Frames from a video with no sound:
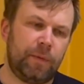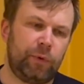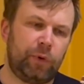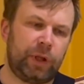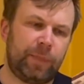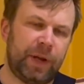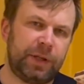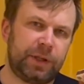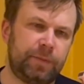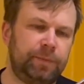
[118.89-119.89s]
To get the
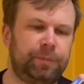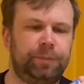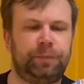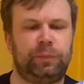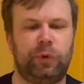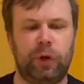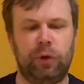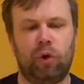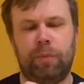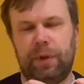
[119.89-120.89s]
match, you
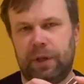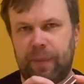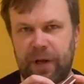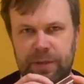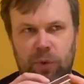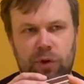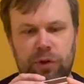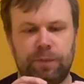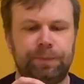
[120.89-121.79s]
need to open the matchbox.